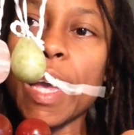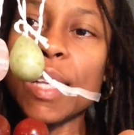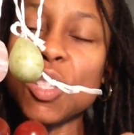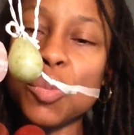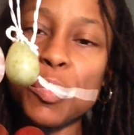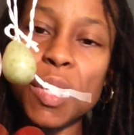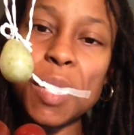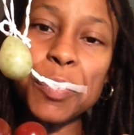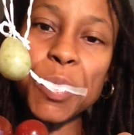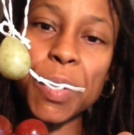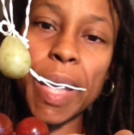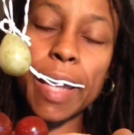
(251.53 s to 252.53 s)
to
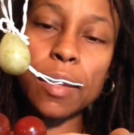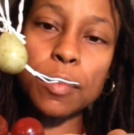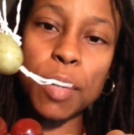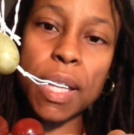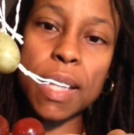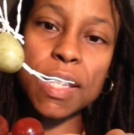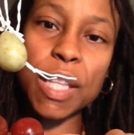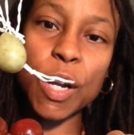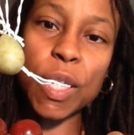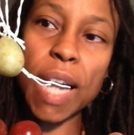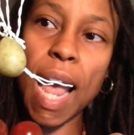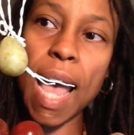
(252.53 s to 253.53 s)
manipulate because
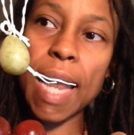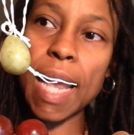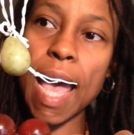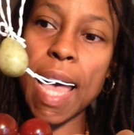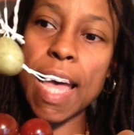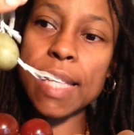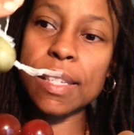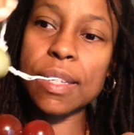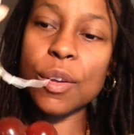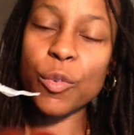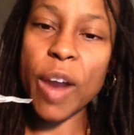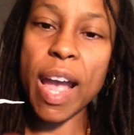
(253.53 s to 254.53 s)
they're not as
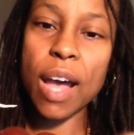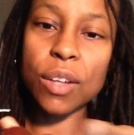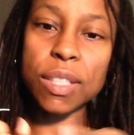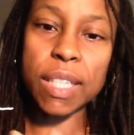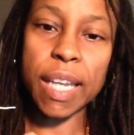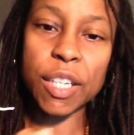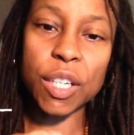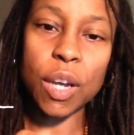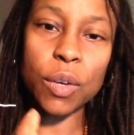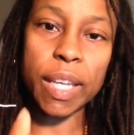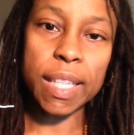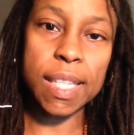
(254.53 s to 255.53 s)
round and you
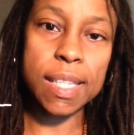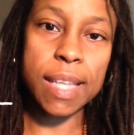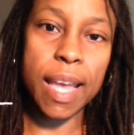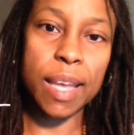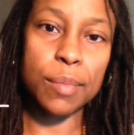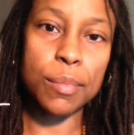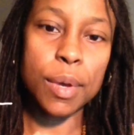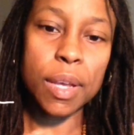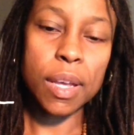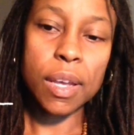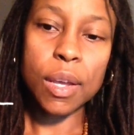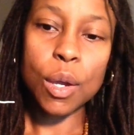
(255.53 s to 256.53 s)
don't get the same
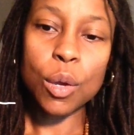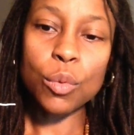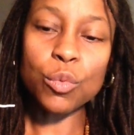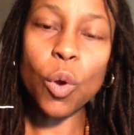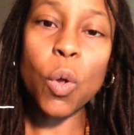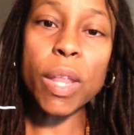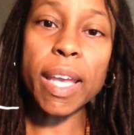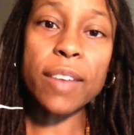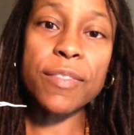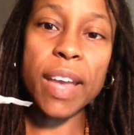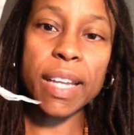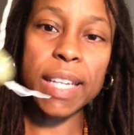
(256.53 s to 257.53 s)
rolling
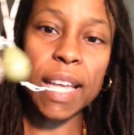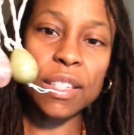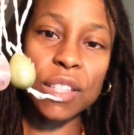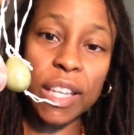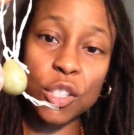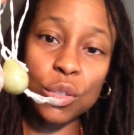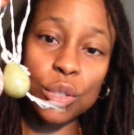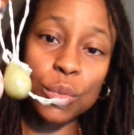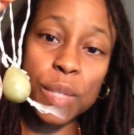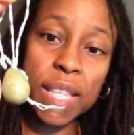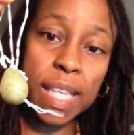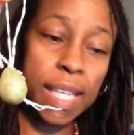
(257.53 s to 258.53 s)
effect as that you do
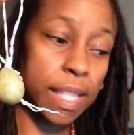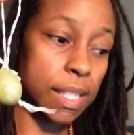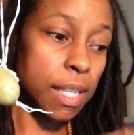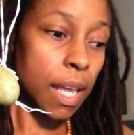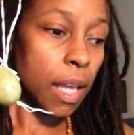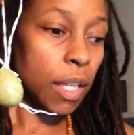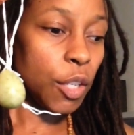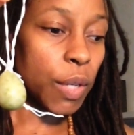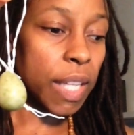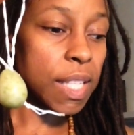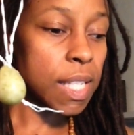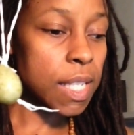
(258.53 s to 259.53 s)
with these. You
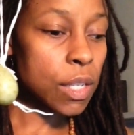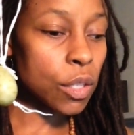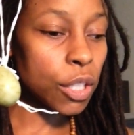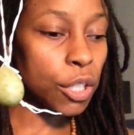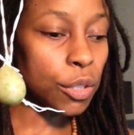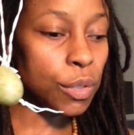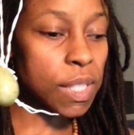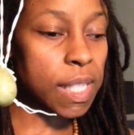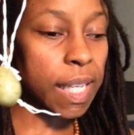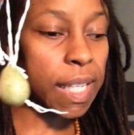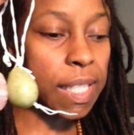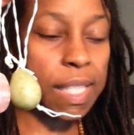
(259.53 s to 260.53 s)
can still use
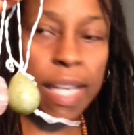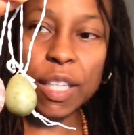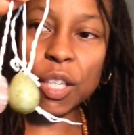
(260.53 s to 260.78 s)
these and you